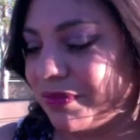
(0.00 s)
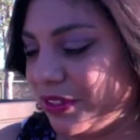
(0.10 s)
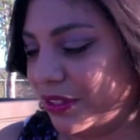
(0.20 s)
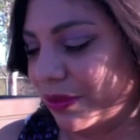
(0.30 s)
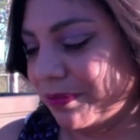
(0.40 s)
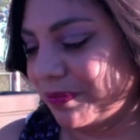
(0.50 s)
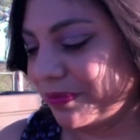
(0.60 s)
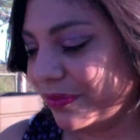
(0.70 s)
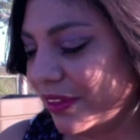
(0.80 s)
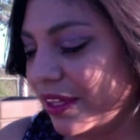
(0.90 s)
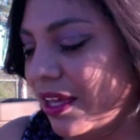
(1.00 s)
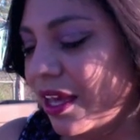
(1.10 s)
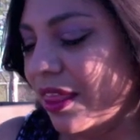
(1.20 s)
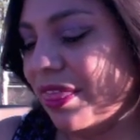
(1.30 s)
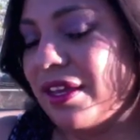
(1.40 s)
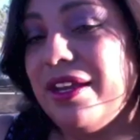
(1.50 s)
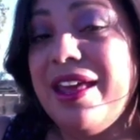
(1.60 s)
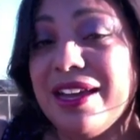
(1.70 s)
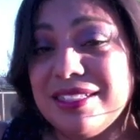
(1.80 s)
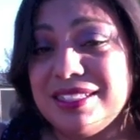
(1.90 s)
So the
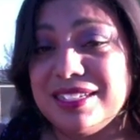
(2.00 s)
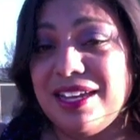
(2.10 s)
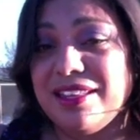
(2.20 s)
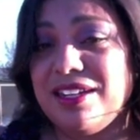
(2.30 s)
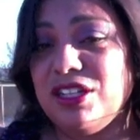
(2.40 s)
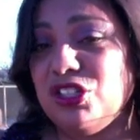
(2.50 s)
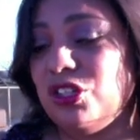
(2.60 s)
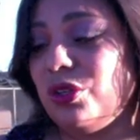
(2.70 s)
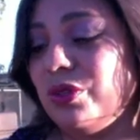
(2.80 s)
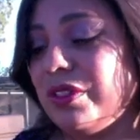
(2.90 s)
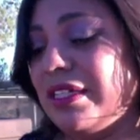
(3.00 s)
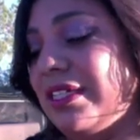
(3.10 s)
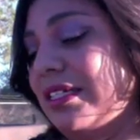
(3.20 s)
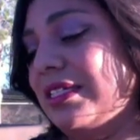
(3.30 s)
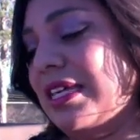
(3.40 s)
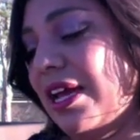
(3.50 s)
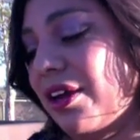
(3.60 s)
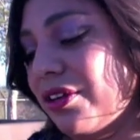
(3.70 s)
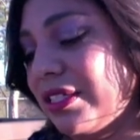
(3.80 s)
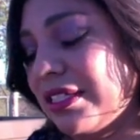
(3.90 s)
next guy that I chose is
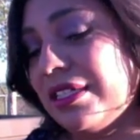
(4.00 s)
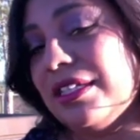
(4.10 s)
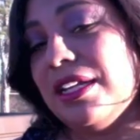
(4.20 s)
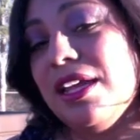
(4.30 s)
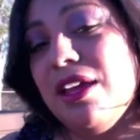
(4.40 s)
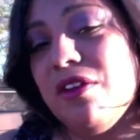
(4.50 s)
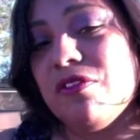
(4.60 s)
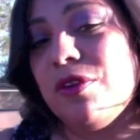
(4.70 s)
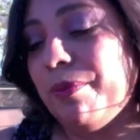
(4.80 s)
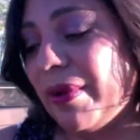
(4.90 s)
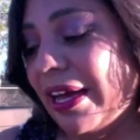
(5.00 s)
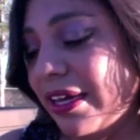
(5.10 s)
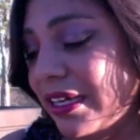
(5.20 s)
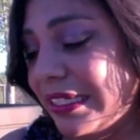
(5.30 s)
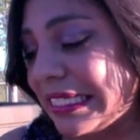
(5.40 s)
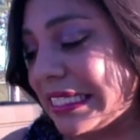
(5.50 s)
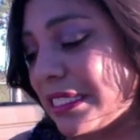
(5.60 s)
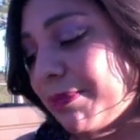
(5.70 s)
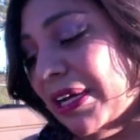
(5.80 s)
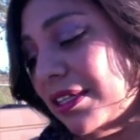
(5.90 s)
Harrison from My
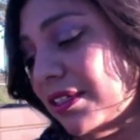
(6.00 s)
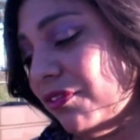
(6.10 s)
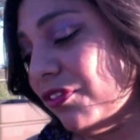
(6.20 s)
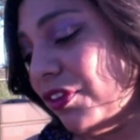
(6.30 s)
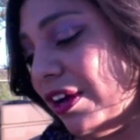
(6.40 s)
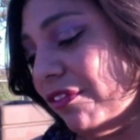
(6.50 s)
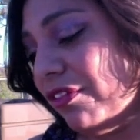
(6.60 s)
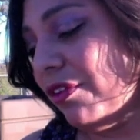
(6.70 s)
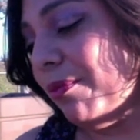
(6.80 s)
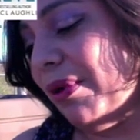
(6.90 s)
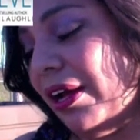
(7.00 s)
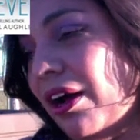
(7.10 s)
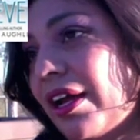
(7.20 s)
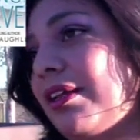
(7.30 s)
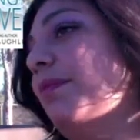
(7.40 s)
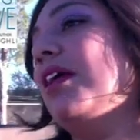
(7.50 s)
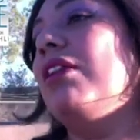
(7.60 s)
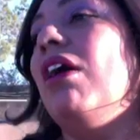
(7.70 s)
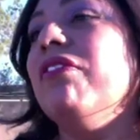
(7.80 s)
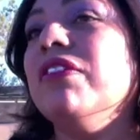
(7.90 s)
Unexpected Forever by Heidi
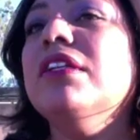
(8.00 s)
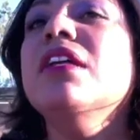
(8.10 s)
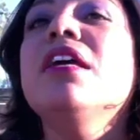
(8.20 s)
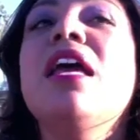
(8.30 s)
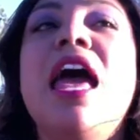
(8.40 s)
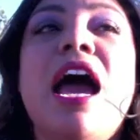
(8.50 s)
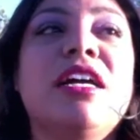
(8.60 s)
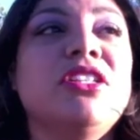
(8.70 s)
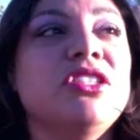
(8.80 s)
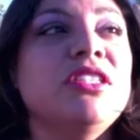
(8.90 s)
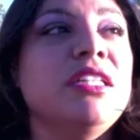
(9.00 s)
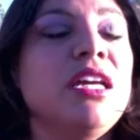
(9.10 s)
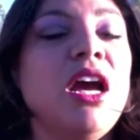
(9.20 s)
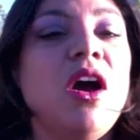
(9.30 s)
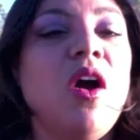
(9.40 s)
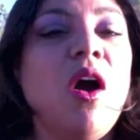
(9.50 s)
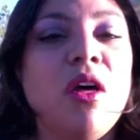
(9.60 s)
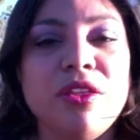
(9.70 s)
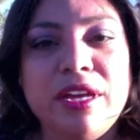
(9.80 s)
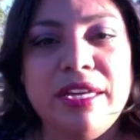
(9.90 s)
McLaughlin. Actually,
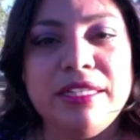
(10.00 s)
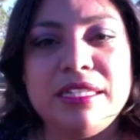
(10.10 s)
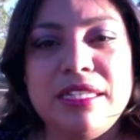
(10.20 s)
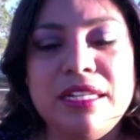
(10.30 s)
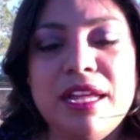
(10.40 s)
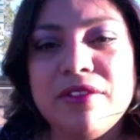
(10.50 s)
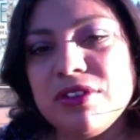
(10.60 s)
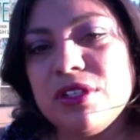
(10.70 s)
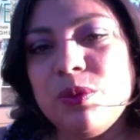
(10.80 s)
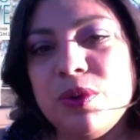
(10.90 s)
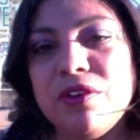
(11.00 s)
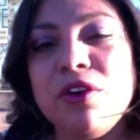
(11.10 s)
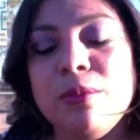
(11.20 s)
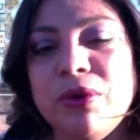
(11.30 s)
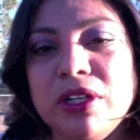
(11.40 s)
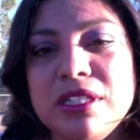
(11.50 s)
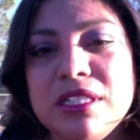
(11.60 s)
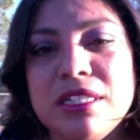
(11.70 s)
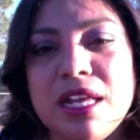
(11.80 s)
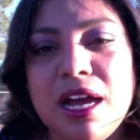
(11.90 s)
all the guys in every single one of her
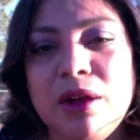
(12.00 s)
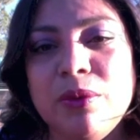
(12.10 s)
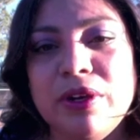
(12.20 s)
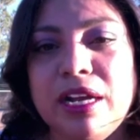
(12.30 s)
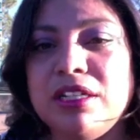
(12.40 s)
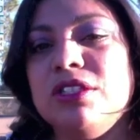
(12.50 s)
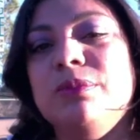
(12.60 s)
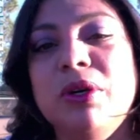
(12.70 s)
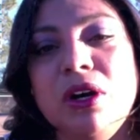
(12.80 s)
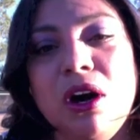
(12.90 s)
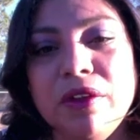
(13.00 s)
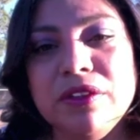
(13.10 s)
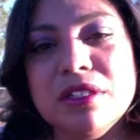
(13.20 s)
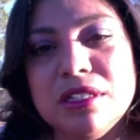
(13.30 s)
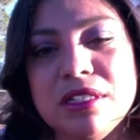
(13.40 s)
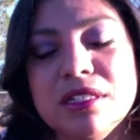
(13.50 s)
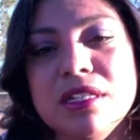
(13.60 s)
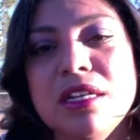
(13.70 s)
books I would actually put on this list.